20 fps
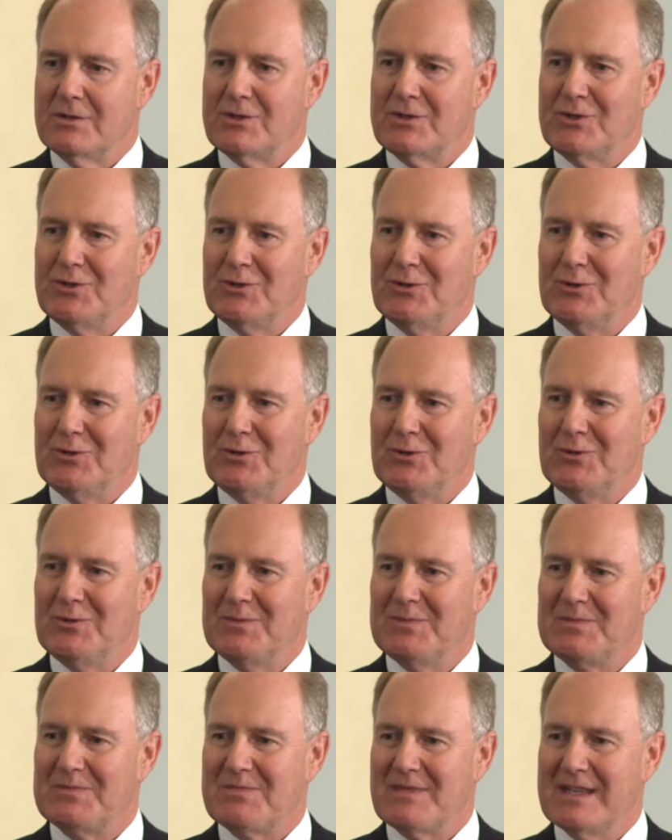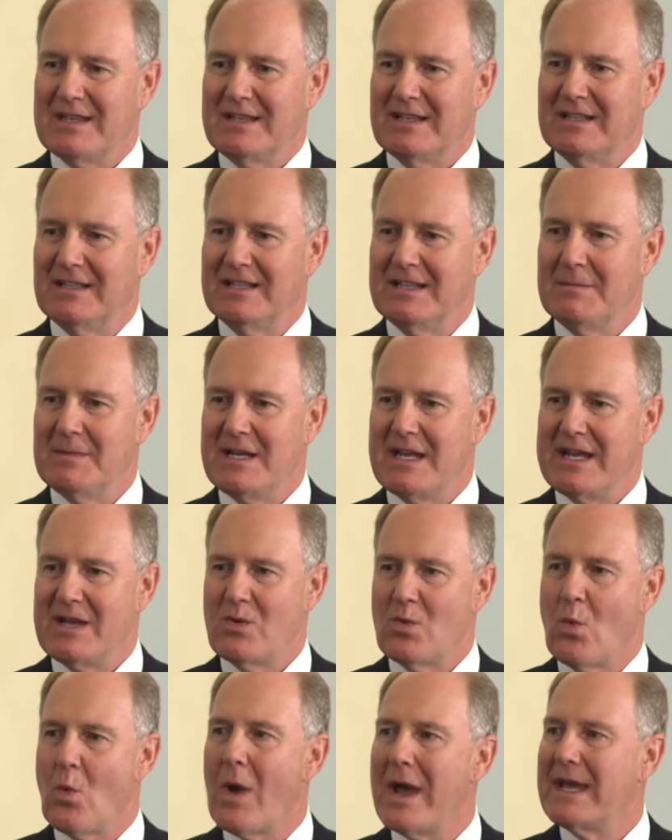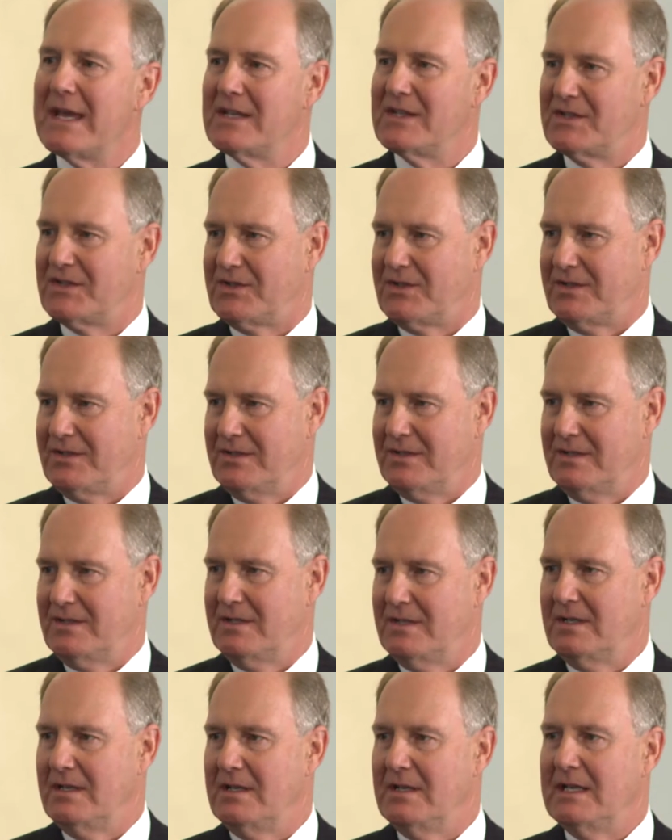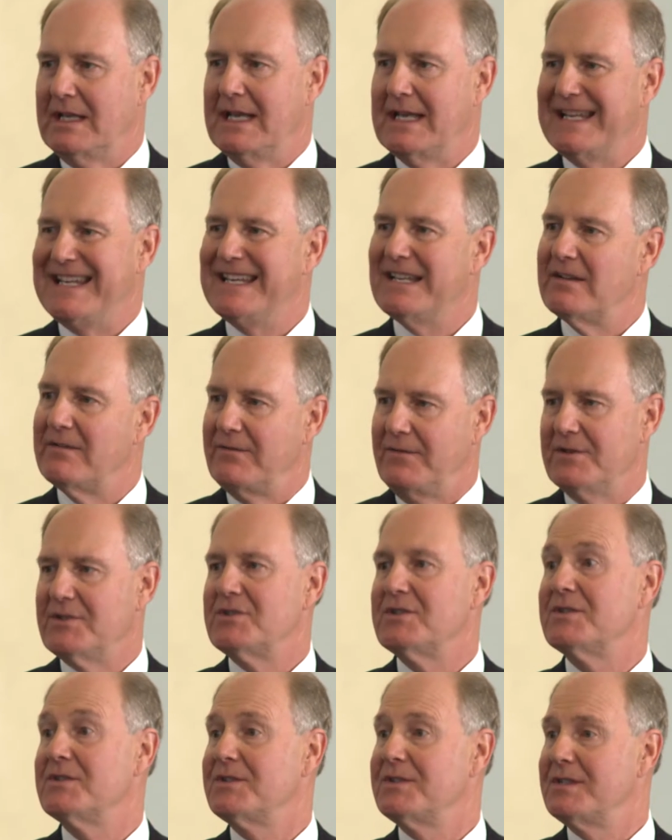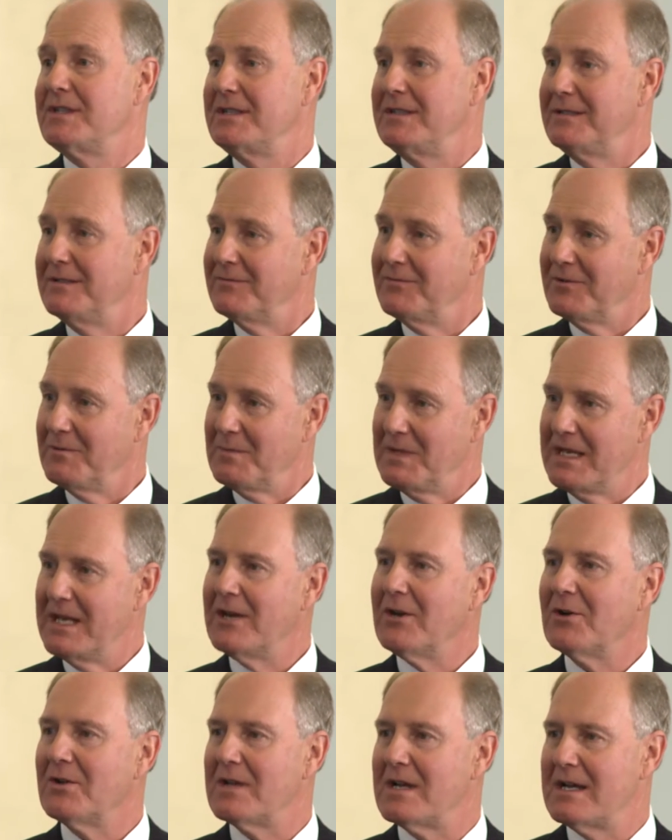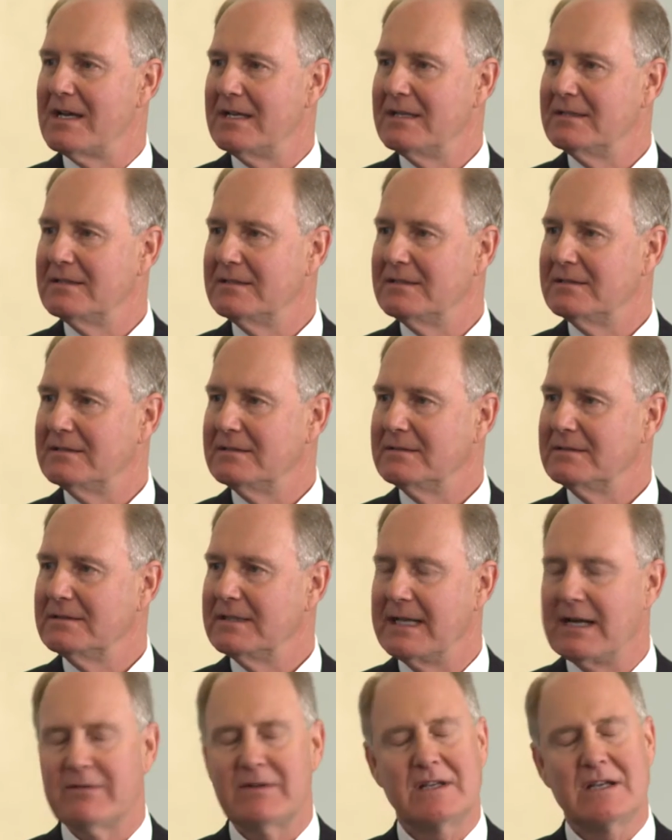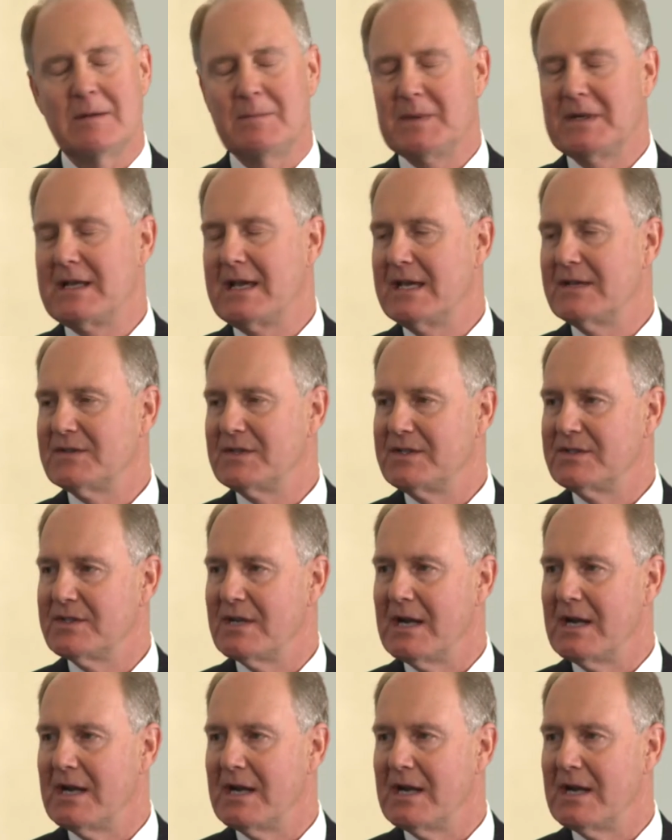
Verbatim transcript: to eliminate waste and inefficiency from the airline. And every company has these